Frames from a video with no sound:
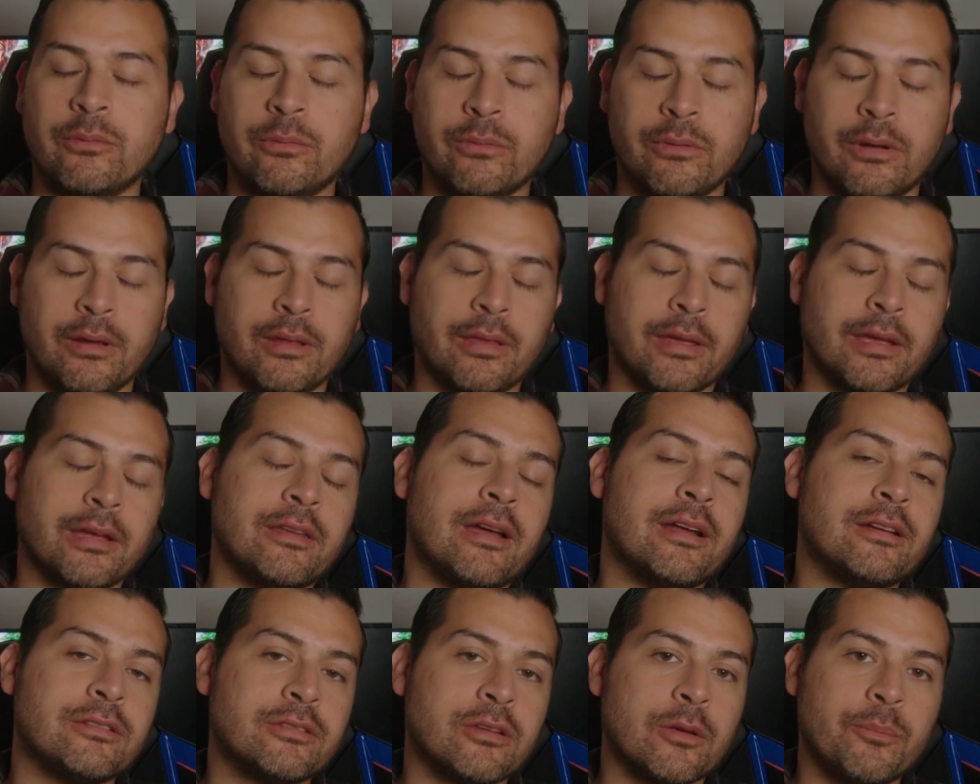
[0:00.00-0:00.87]
like a
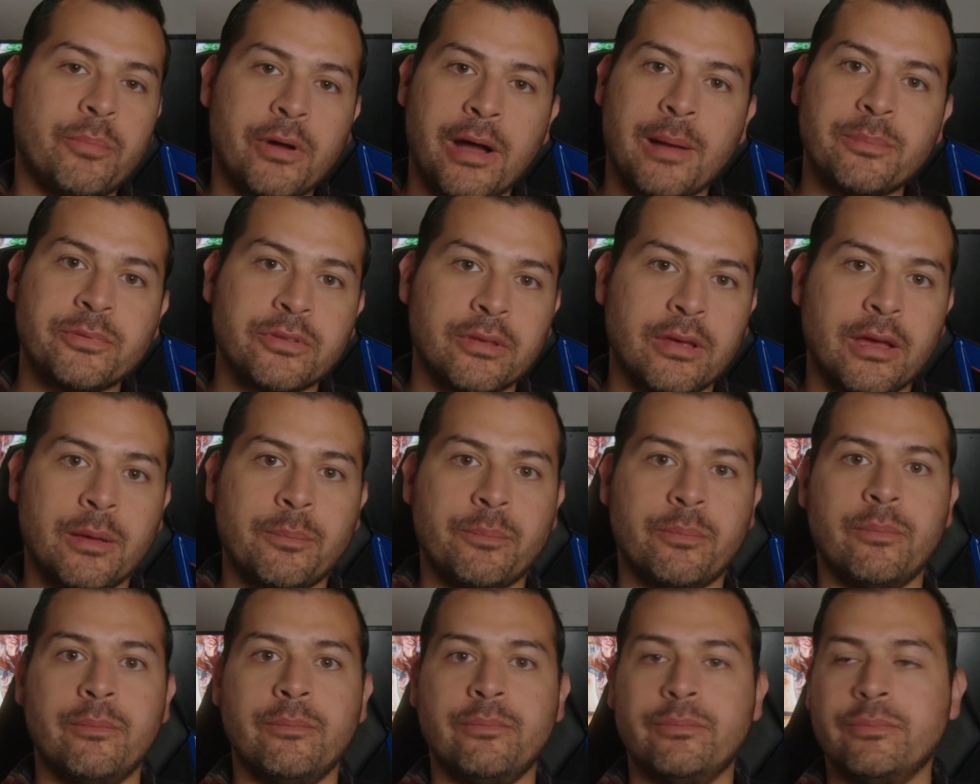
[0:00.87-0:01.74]
dinosaur pops up,
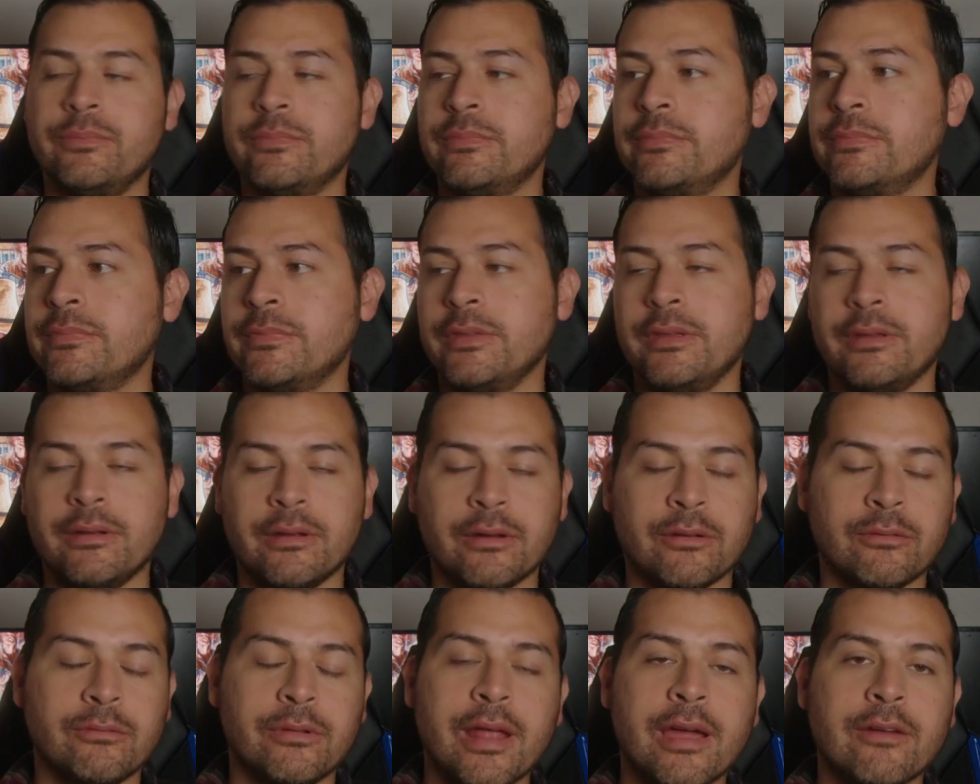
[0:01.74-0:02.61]

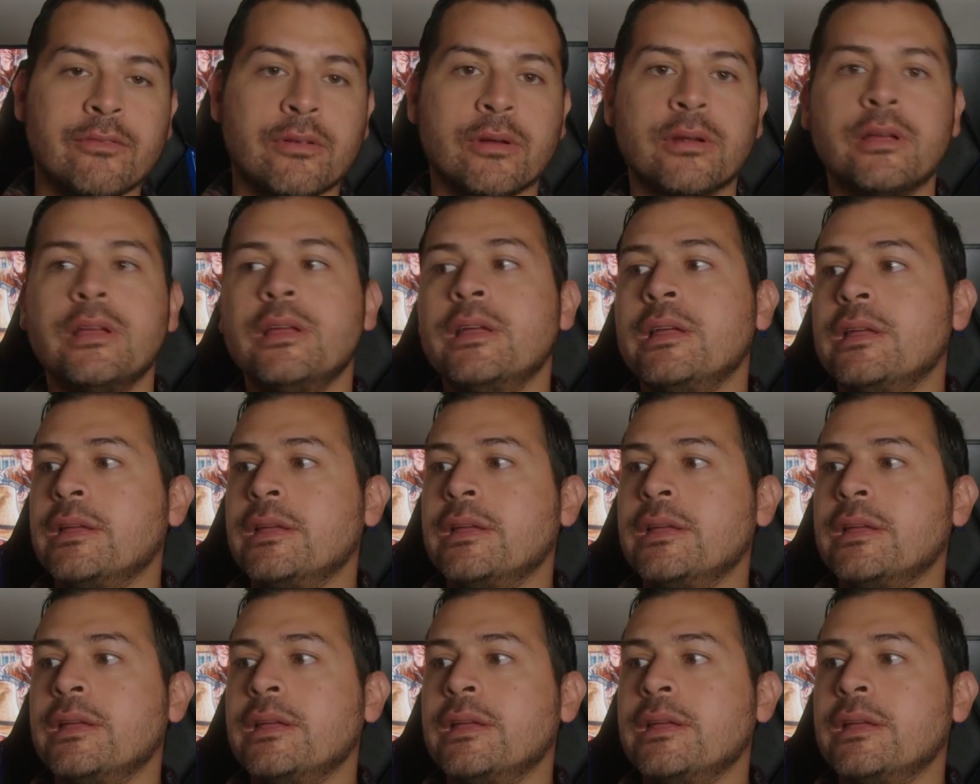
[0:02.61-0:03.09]
whatever.